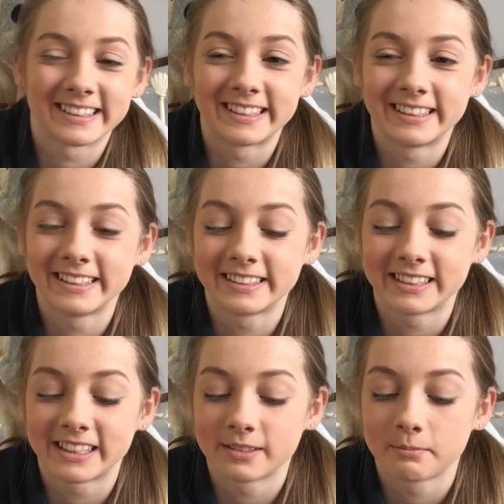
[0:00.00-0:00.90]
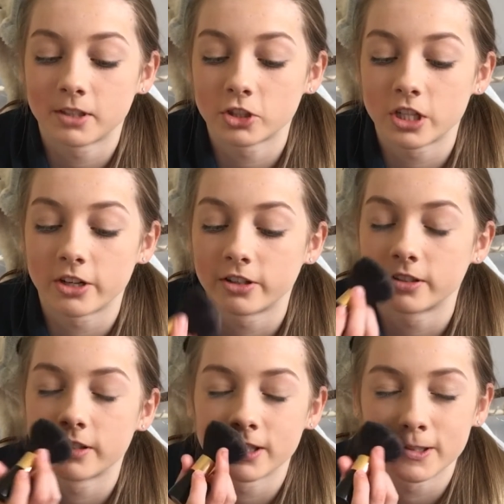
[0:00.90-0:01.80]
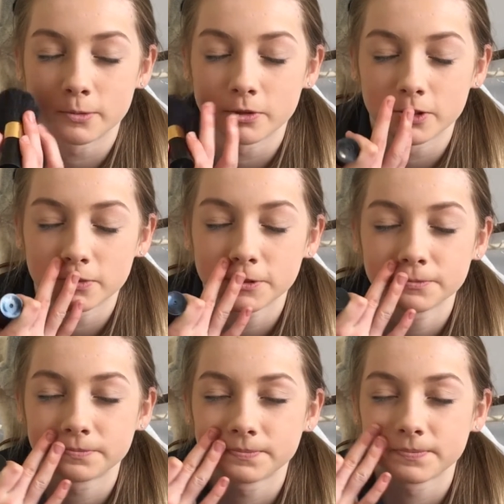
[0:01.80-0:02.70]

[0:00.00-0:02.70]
Oh. I like to get as much hair into this as possible.